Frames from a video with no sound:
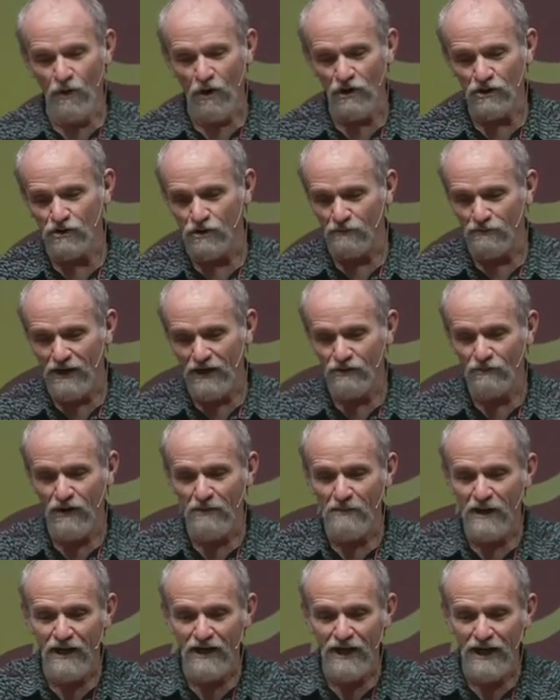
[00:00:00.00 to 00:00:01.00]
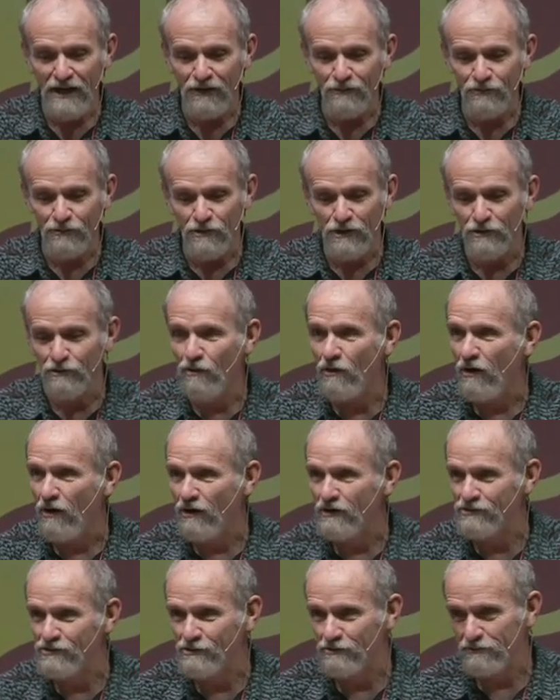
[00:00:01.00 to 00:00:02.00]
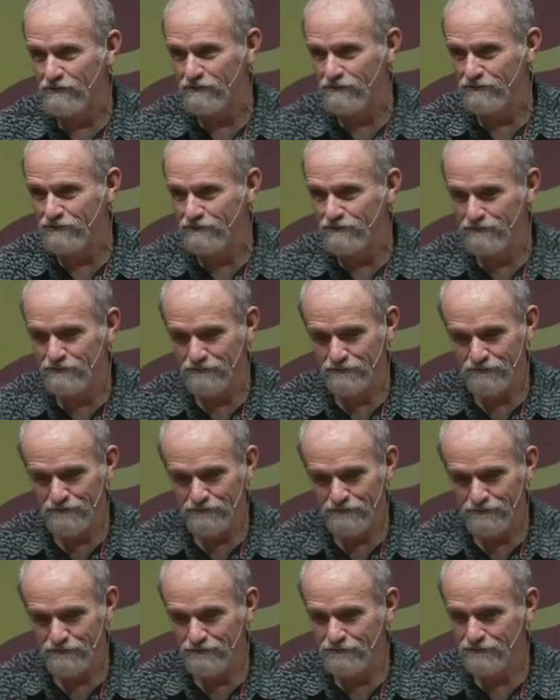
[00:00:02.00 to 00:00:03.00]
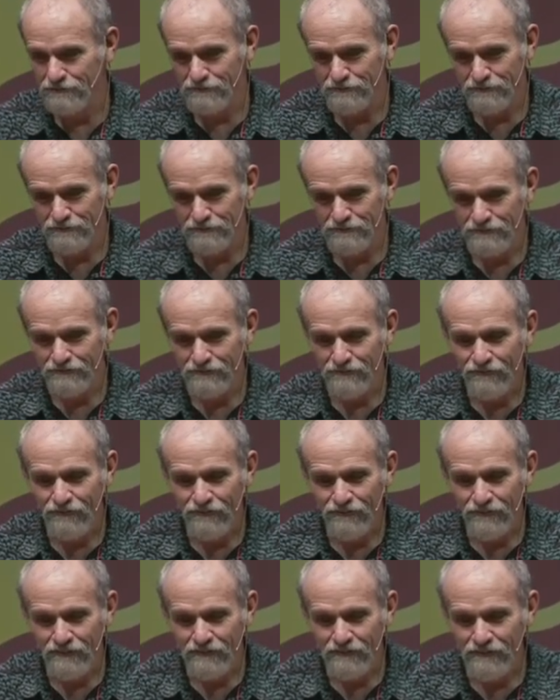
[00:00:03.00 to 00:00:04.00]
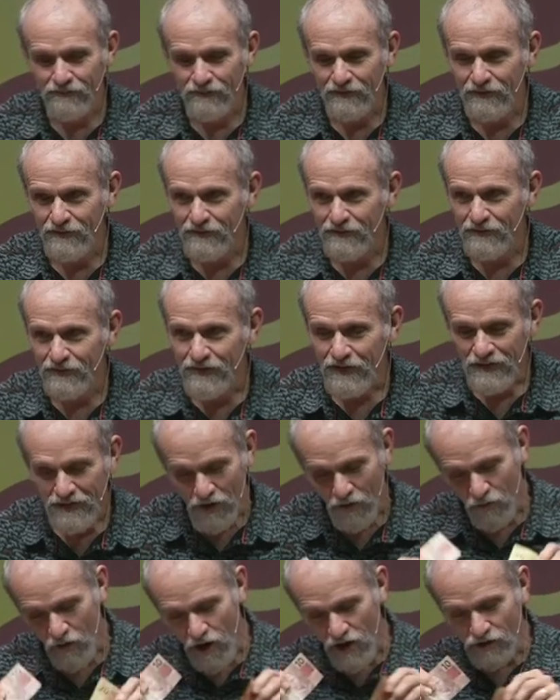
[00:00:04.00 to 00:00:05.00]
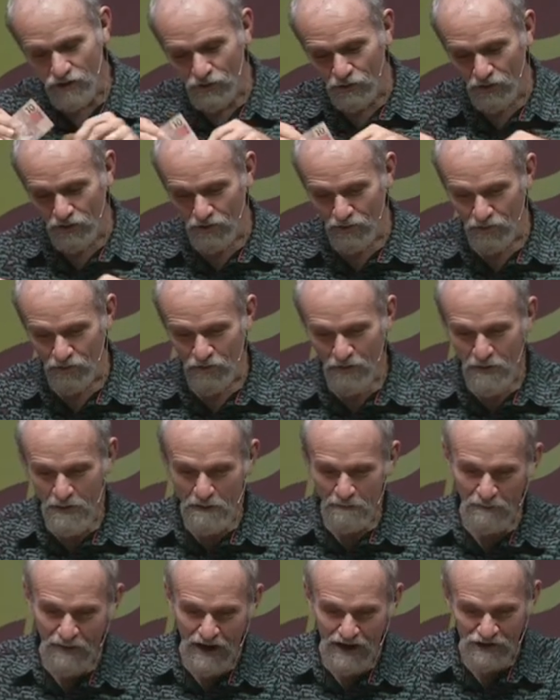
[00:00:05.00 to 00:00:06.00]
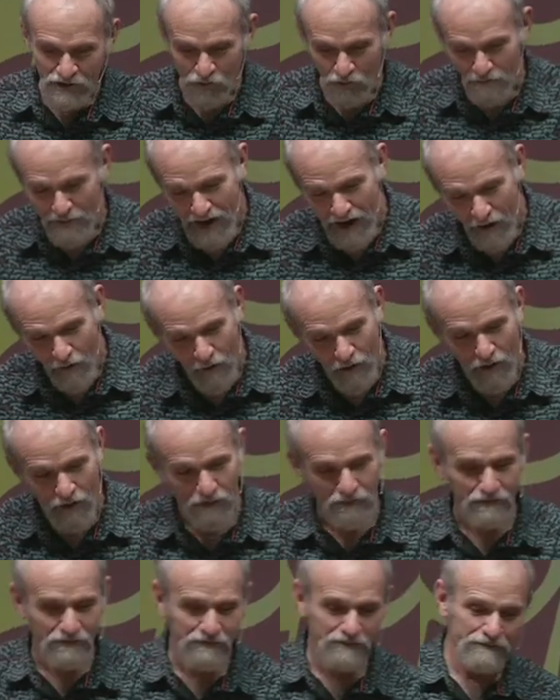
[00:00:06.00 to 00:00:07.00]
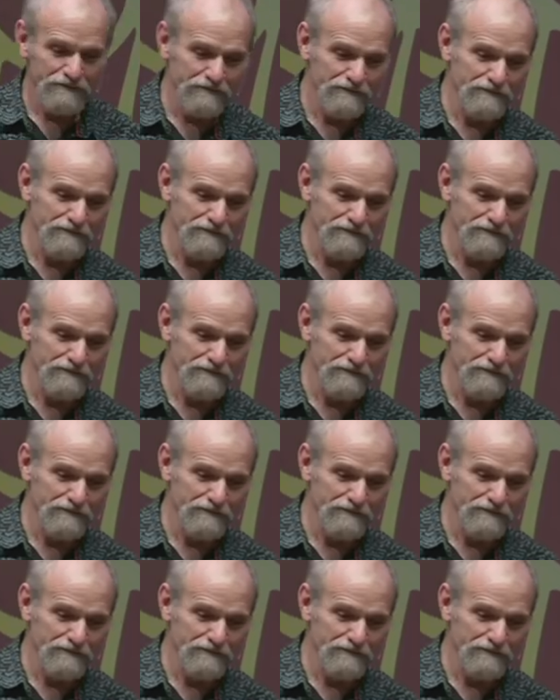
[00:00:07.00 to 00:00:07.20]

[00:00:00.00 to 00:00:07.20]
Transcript: But if I got to choose, I like the yellow the most than I like the, the, the, the pink one.